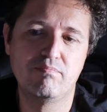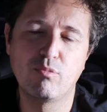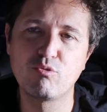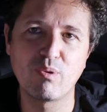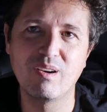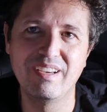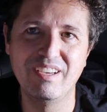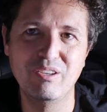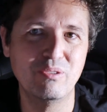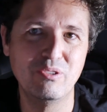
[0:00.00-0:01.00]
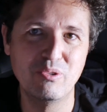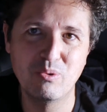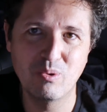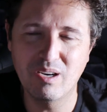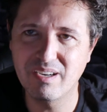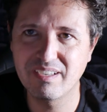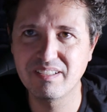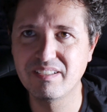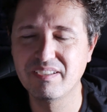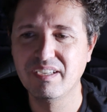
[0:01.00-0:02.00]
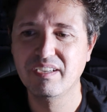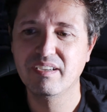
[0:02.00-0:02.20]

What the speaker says: Most probably you aren't,